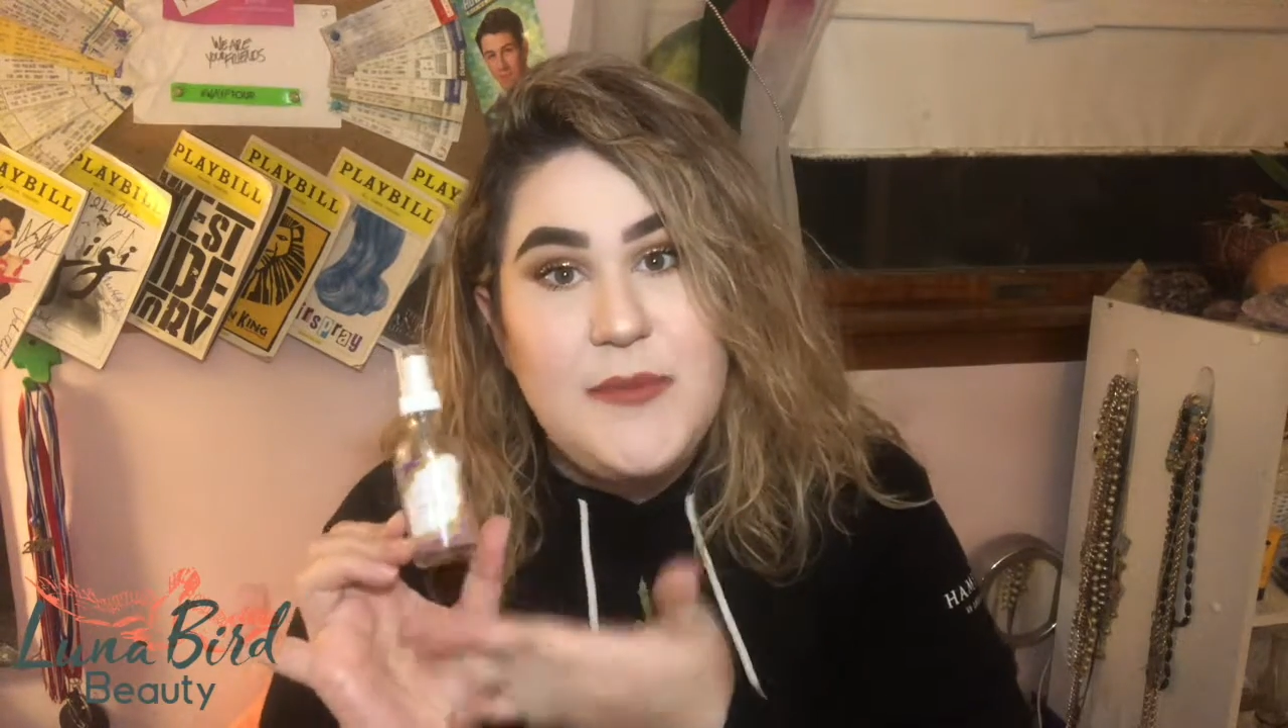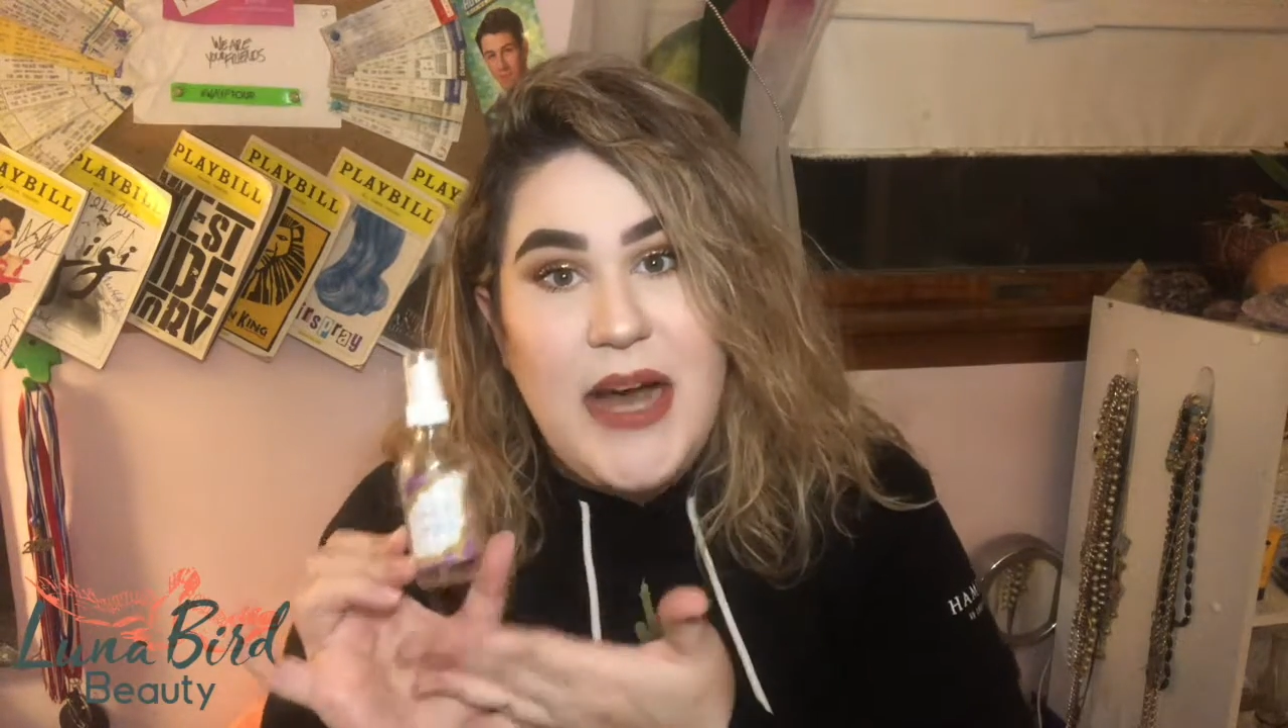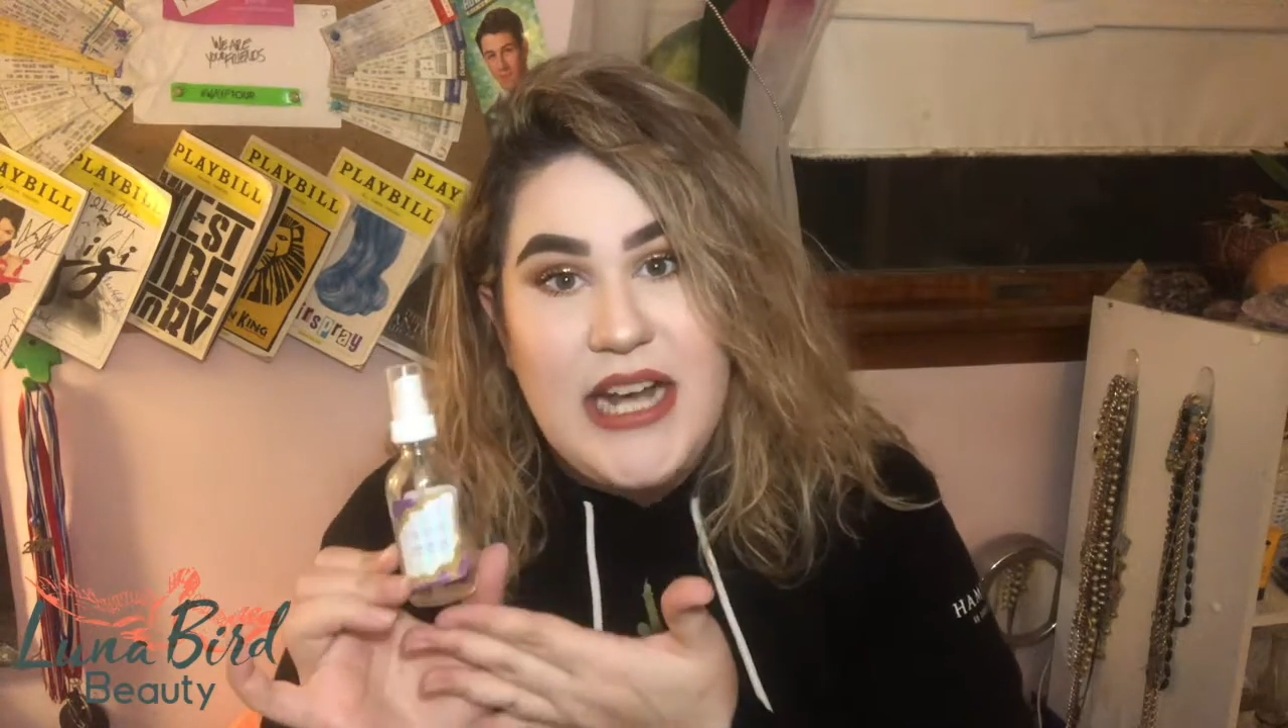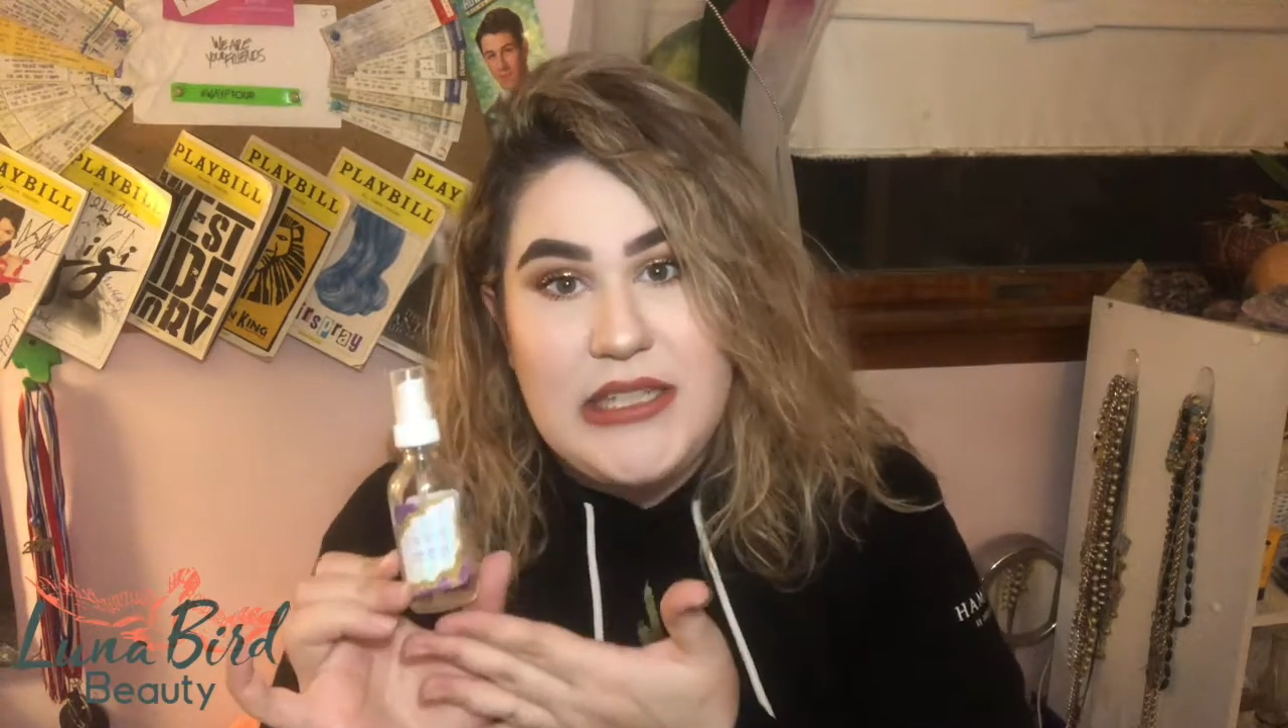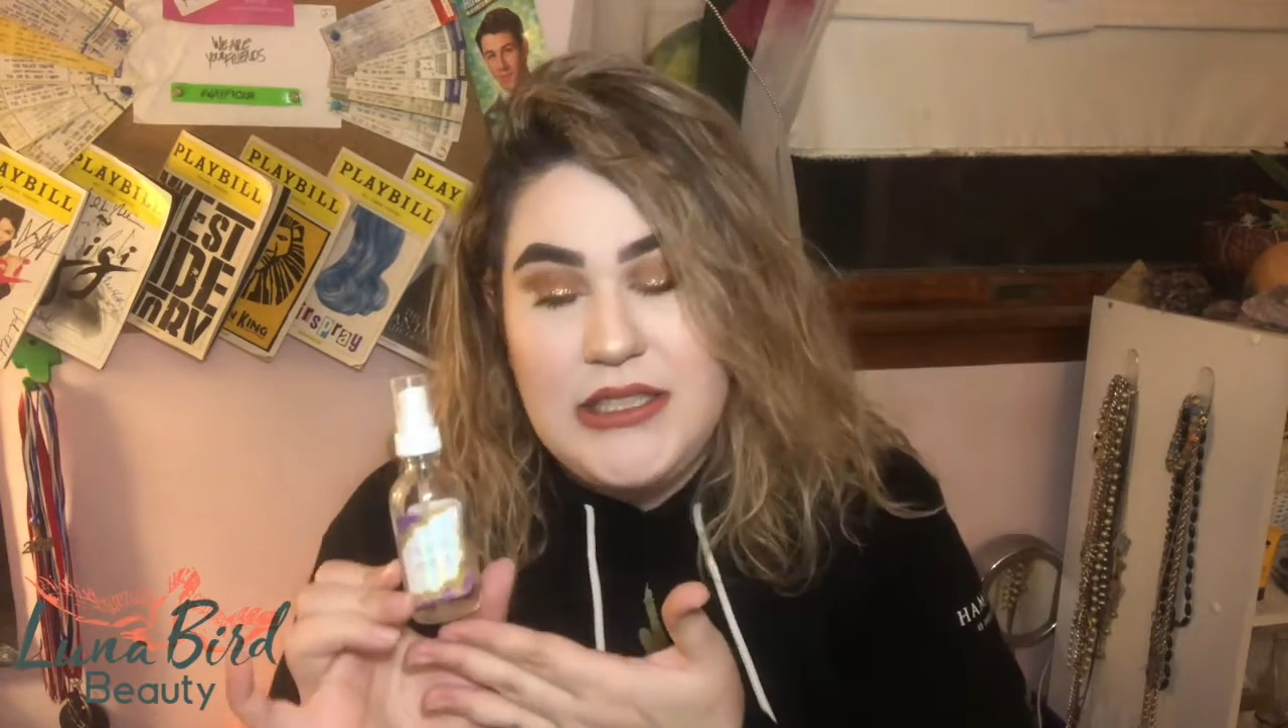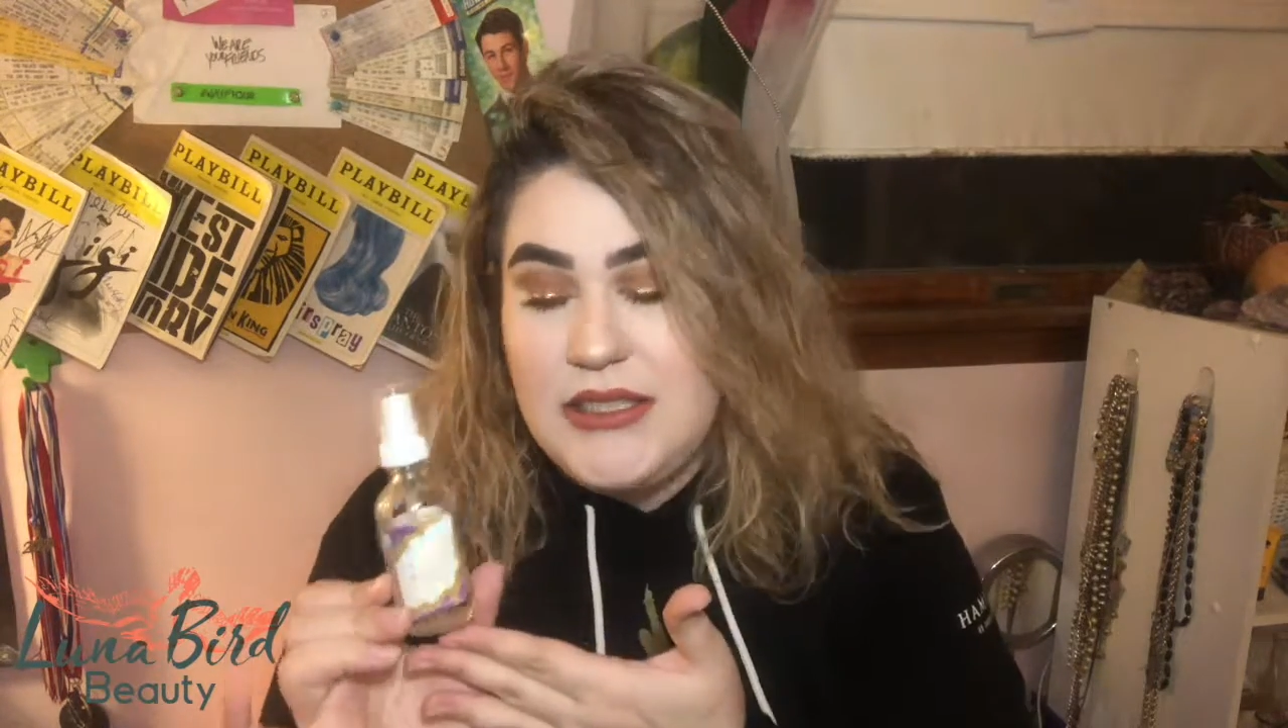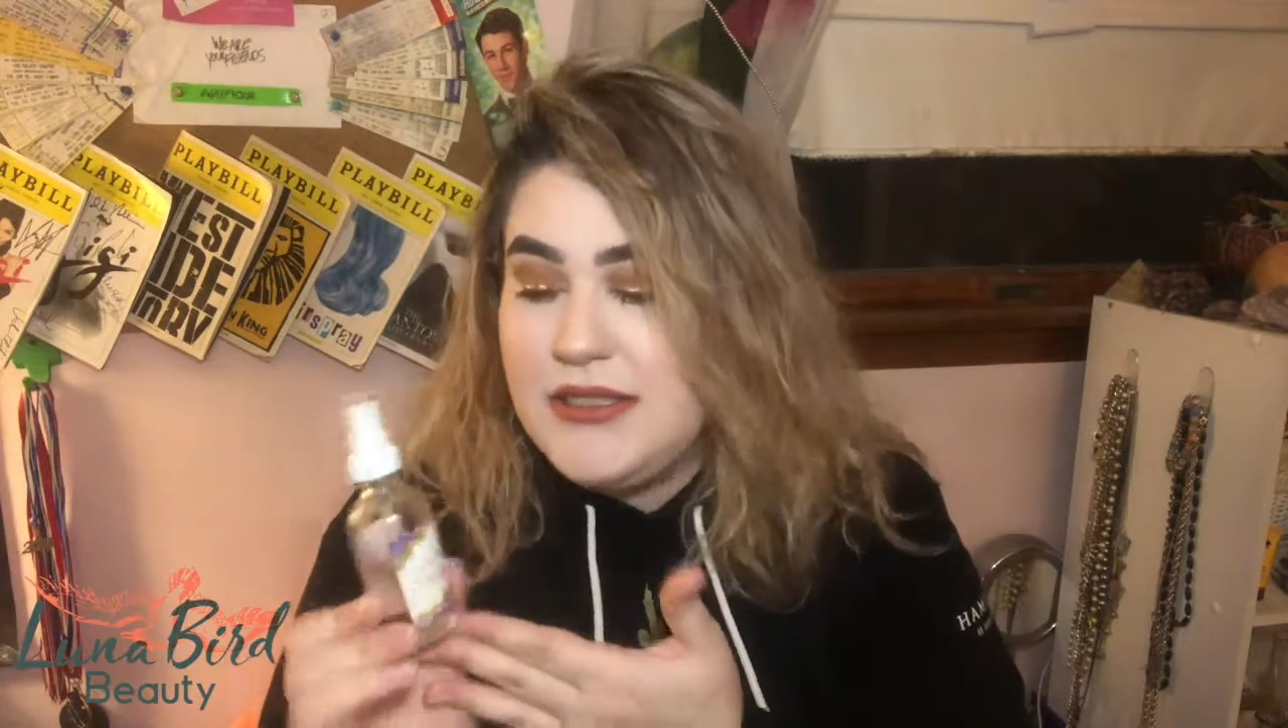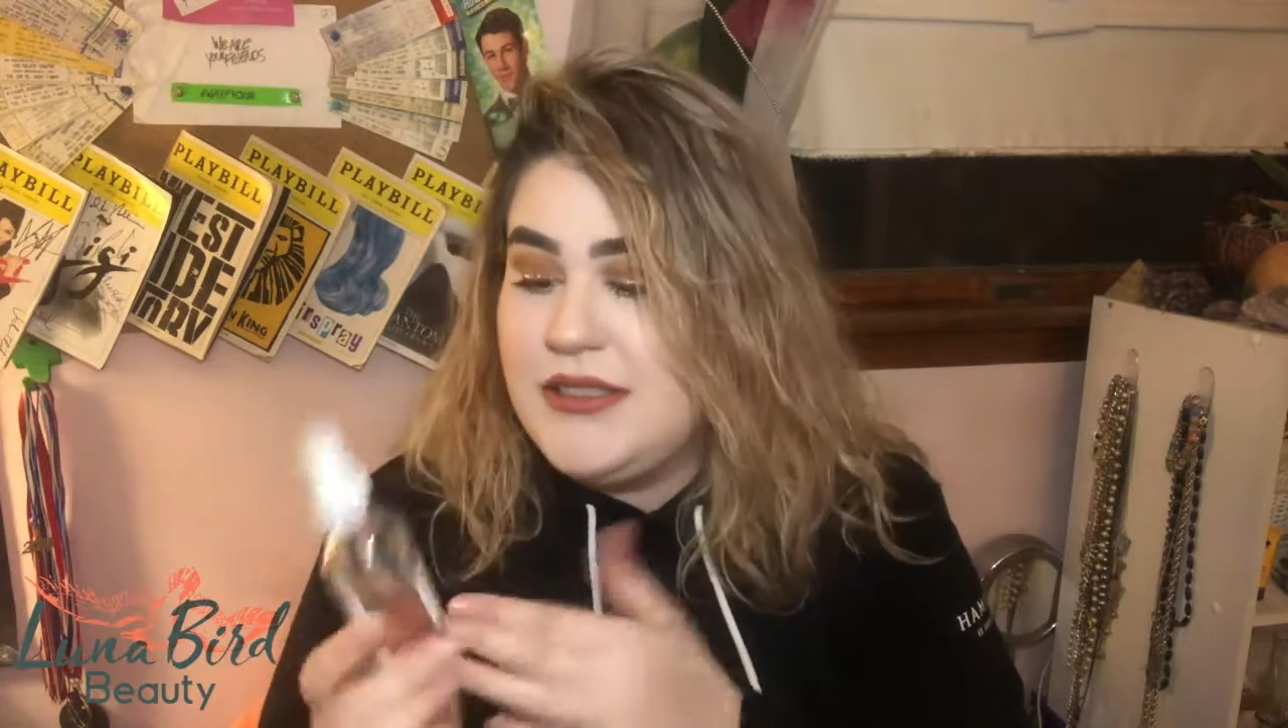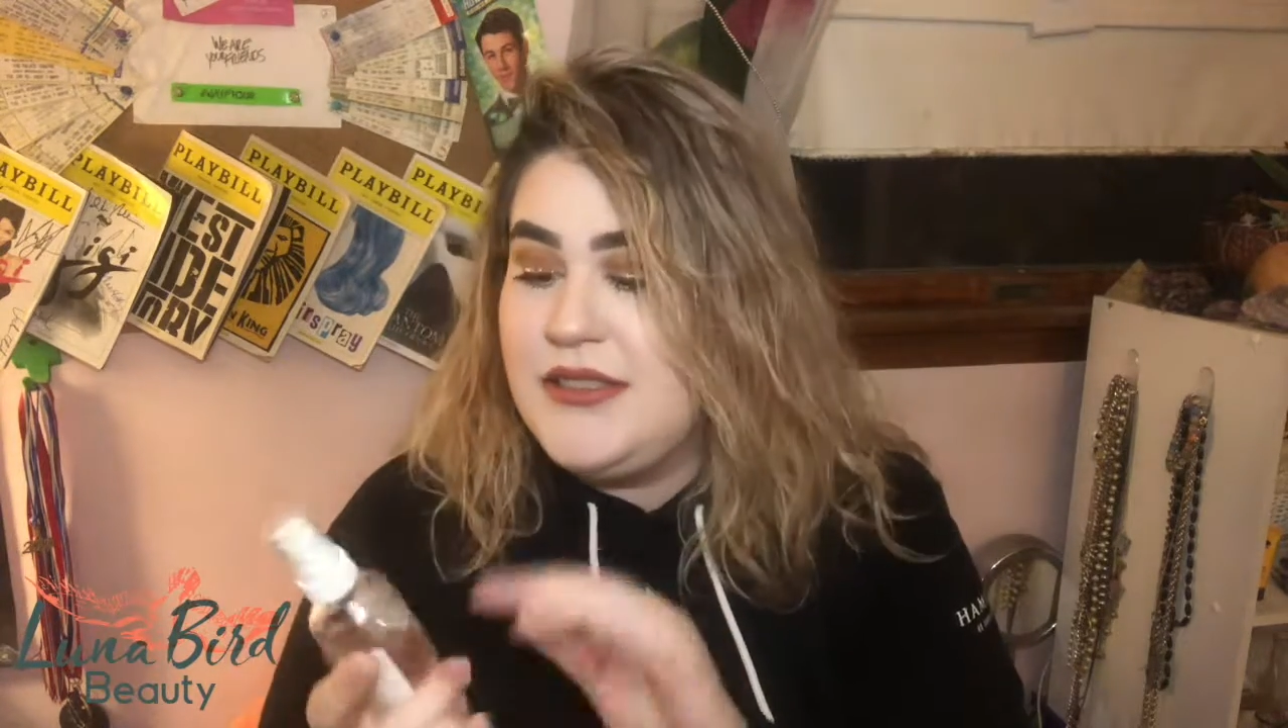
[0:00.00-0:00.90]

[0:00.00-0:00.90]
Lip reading: bottle.